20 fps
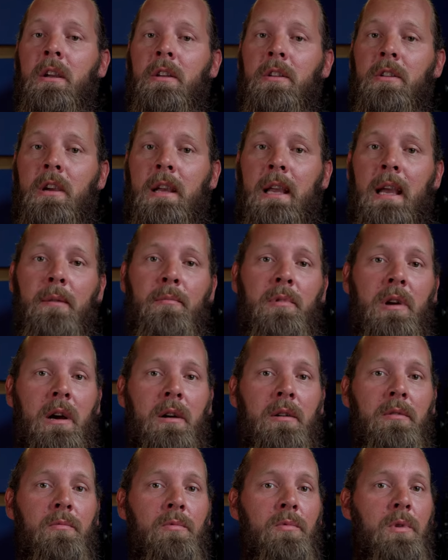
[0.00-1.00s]
your
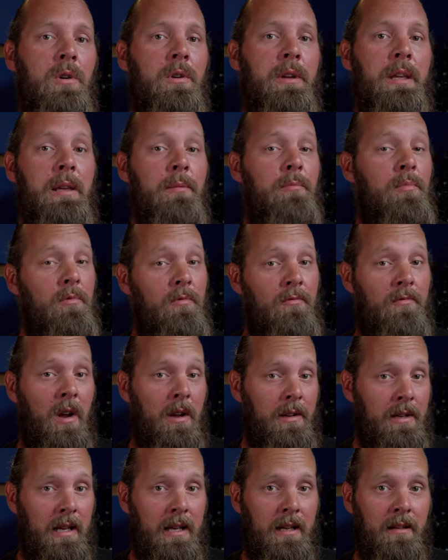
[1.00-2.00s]
camera will keep
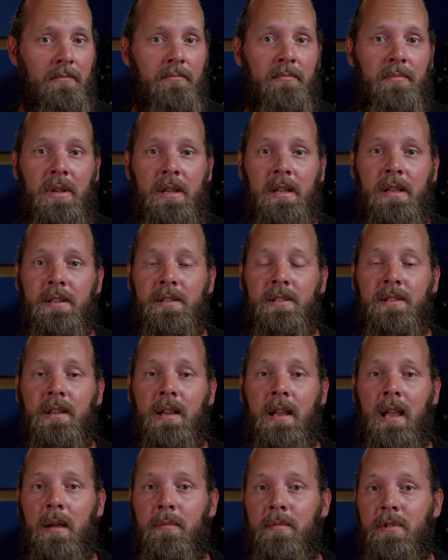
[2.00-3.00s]
running because the
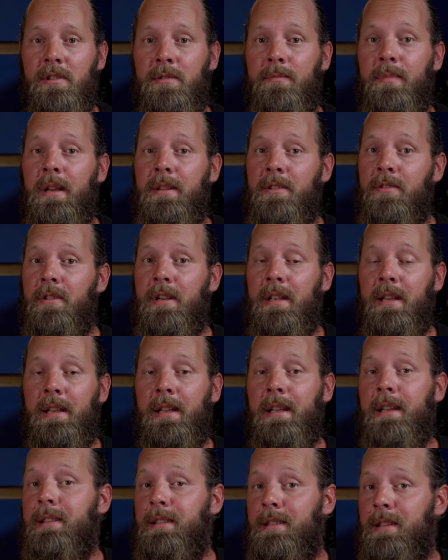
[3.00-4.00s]
camera's battery
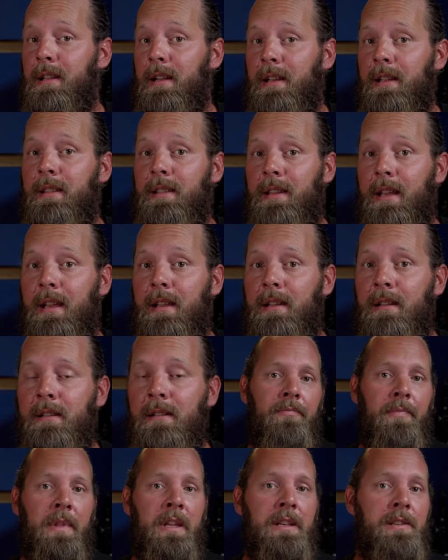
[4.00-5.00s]
is still in there.
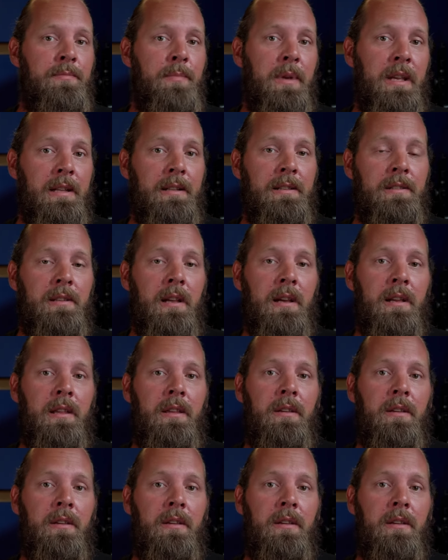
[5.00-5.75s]
This means that